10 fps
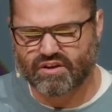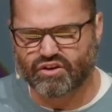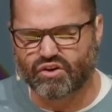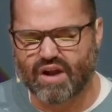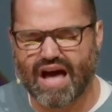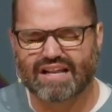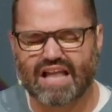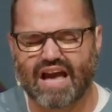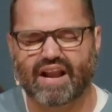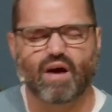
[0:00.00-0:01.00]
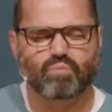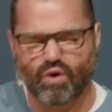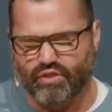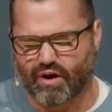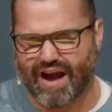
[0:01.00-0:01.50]
do not line up
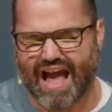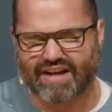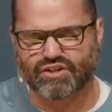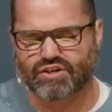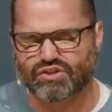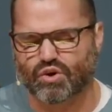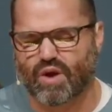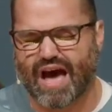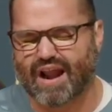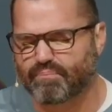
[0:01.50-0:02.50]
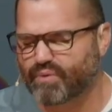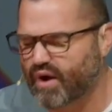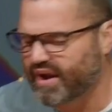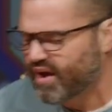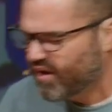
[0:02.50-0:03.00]
with our action. And so God, I
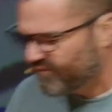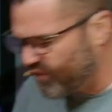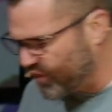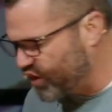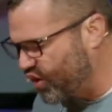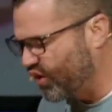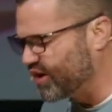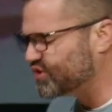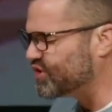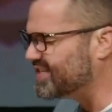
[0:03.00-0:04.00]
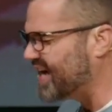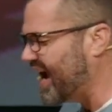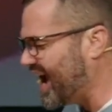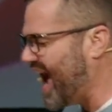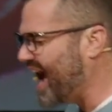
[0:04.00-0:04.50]
pray for the courage to
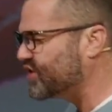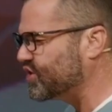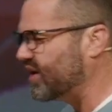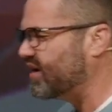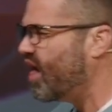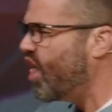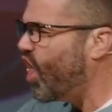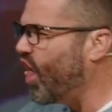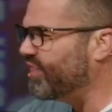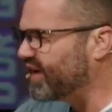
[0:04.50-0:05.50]
take action on the